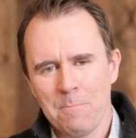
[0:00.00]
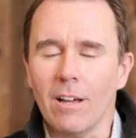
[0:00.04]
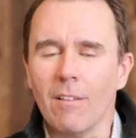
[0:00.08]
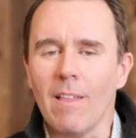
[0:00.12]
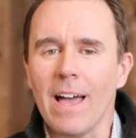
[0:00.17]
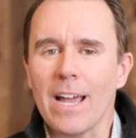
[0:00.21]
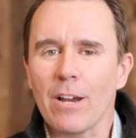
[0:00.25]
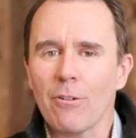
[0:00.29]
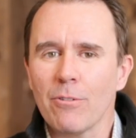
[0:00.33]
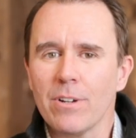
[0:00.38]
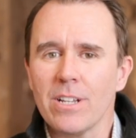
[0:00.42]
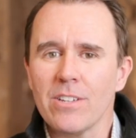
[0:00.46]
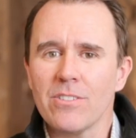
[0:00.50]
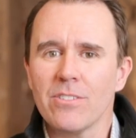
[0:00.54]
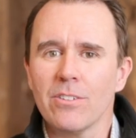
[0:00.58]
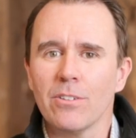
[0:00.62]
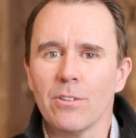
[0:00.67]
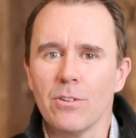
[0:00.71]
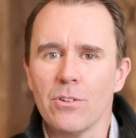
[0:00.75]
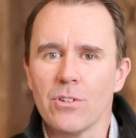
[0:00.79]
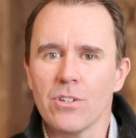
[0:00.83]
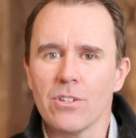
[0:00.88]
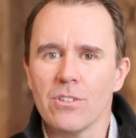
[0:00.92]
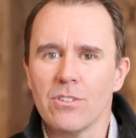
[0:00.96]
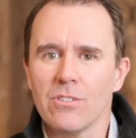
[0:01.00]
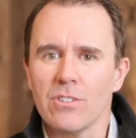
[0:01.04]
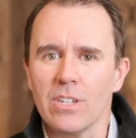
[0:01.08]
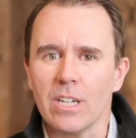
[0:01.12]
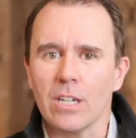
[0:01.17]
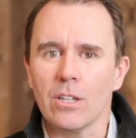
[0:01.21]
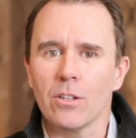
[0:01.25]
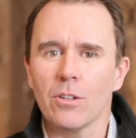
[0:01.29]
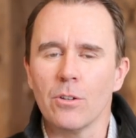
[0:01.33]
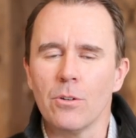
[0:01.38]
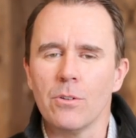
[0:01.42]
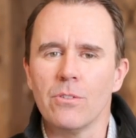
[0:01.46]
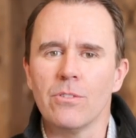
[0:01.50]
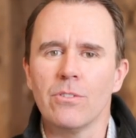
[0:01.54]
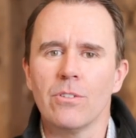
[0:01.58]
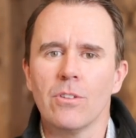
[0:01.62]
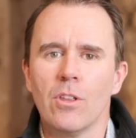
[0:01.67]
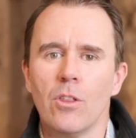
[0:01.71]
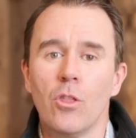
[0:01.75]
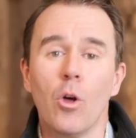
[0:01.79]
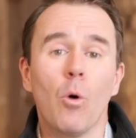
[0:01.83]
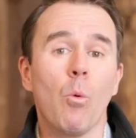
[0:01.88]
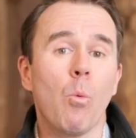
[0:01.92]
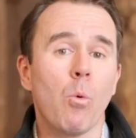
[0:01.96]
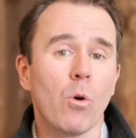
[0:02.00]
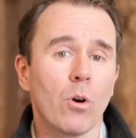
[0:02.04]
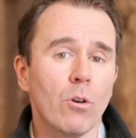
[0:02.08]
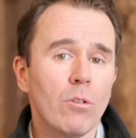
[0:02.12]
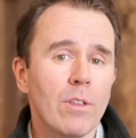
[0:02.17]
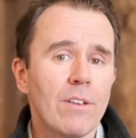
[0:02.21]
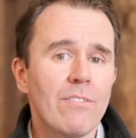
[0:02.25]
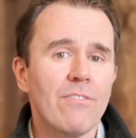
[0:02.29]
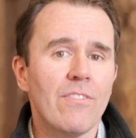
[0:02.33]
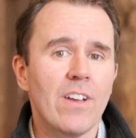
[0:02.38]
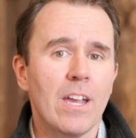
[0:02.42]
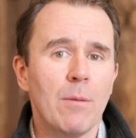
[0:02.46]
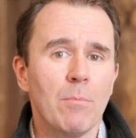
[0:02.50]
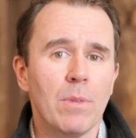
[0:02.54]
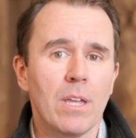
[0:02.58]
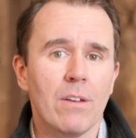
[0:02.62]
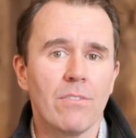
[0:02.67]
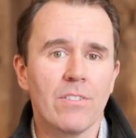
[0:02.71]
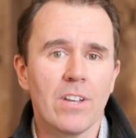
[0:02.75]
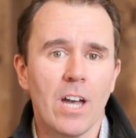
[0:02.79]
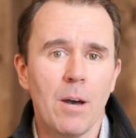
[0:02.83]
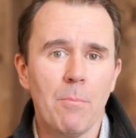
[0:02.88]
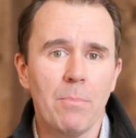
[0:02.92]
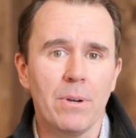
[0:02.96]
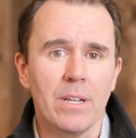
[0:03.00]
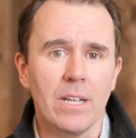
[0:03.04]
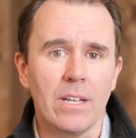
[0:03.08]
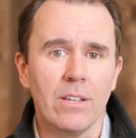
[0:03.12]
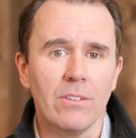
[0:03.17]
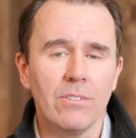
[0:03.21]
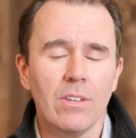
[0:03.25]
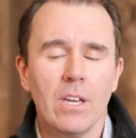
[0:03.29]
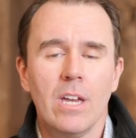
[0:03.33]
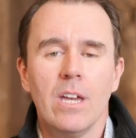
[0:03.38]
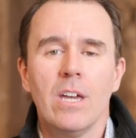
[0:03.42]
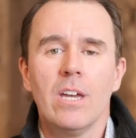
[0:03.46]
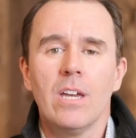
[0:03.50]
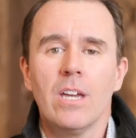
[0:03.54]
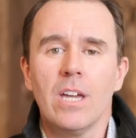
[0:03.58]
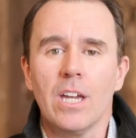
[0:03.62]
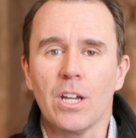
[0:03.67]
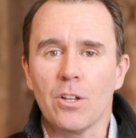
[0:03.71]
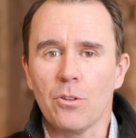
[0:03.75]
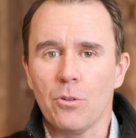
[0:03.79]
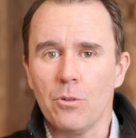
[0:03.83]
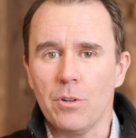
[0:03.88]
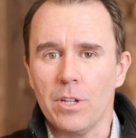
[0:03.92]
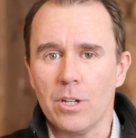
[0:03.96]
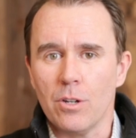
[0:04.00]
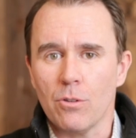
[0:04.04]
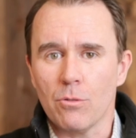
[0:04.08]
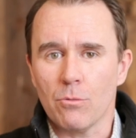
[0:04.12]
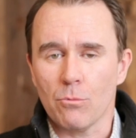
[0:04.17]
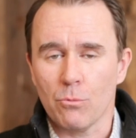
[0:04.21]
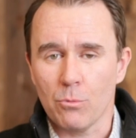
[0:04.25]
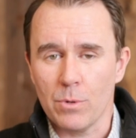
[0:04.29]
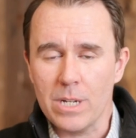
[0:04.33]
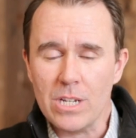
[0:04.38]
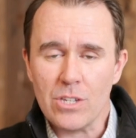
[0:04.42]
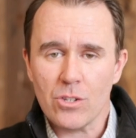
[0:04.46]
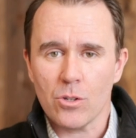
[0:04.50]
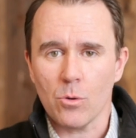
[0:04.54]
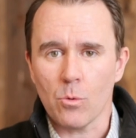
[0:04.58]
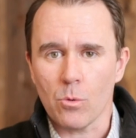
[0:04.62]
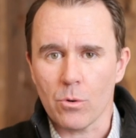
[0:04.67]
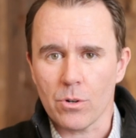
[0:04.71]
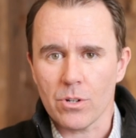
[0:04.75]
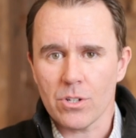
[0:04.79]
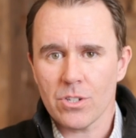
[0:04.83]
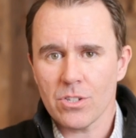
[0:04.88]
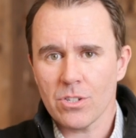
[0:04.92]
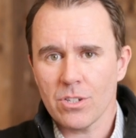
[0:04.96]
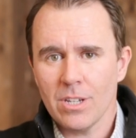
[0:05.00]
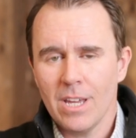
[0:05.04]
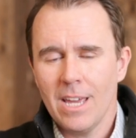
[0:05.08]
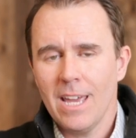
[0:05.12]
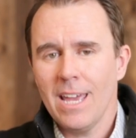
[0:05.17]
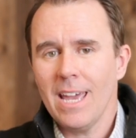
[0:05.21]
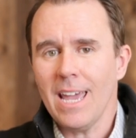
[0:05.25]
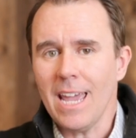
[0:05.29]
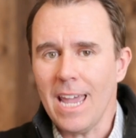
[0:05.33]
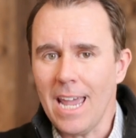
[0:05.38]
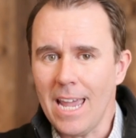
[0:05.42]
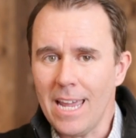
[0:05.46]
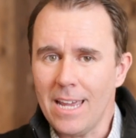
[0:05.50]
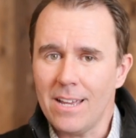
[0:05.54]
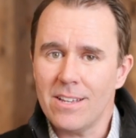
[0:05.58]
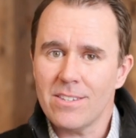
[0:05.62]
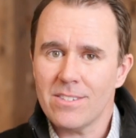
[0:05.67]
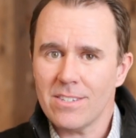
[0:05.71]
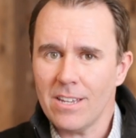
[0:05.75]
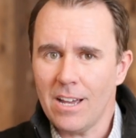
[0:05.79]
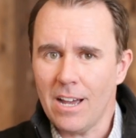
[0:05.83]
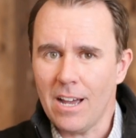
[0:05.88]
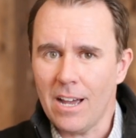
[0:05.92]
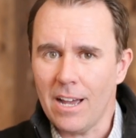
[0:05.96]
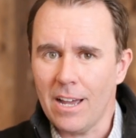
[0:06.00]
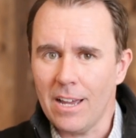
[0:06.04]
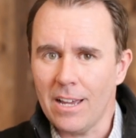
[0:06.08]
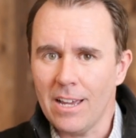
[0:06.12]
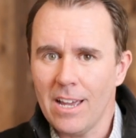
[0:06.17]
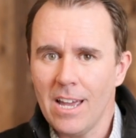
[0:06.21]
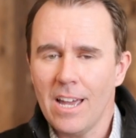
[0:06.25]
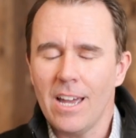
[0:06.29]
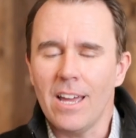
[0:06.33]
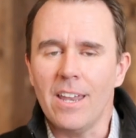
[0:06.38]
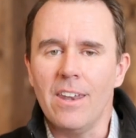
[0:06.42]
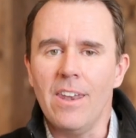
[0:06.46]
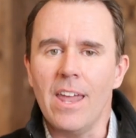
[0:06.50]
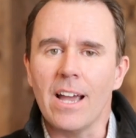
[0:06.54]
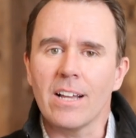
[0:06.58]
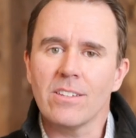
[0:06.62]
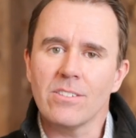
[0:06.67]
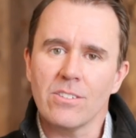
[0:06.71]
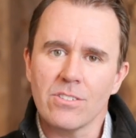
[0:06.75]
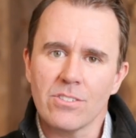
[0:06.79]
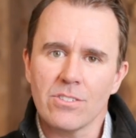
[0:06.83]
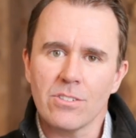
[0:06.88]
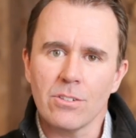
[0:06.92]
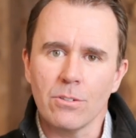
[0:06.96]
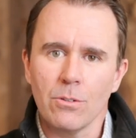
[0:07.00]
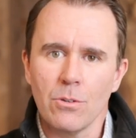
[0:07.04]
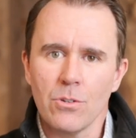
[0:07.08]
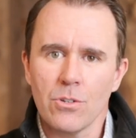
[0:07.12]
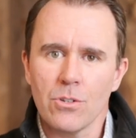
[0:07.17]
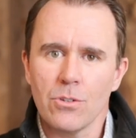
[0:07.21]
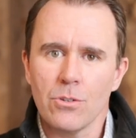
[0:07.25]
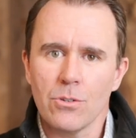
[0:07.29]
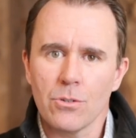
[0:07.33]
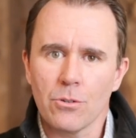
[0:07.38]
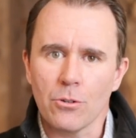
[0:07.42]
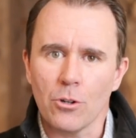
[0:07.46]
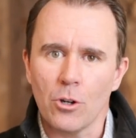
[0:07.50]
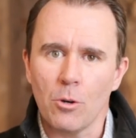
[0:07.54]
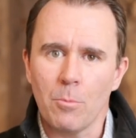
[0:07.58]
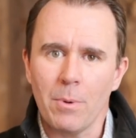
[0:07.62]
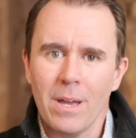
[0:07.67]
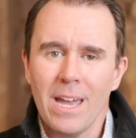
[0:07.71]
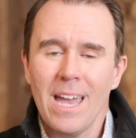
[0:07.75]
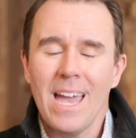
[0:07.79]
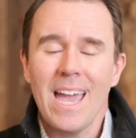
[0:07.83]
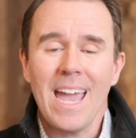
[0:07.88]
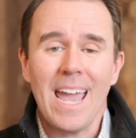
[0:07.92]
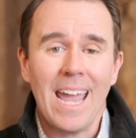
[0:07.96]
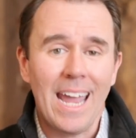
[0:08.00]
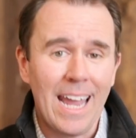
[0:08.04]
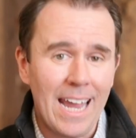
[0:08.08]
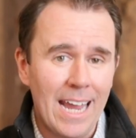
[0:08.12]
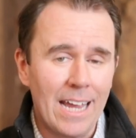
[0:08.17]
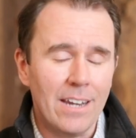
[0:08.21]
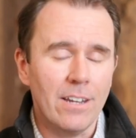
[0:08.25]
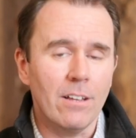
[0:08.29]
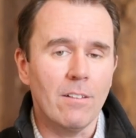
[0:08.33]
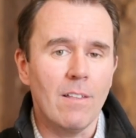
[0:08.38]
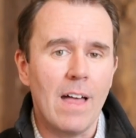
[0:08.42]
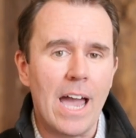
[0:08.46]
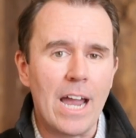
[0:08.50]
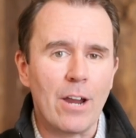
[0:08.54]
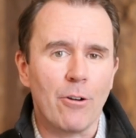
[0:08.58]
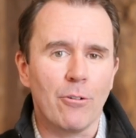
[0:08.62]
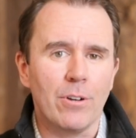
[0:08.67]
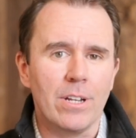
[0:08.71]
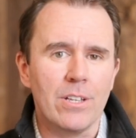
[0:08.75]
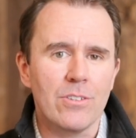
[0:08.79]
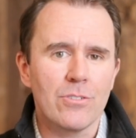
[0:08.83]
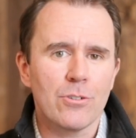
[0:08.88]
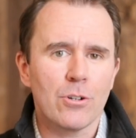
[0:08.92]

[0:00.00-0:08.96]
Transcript: Alacrity Solutions includes the Worley family of companies, including Resource, ASI, Nexus Solutions Group, and Alacrity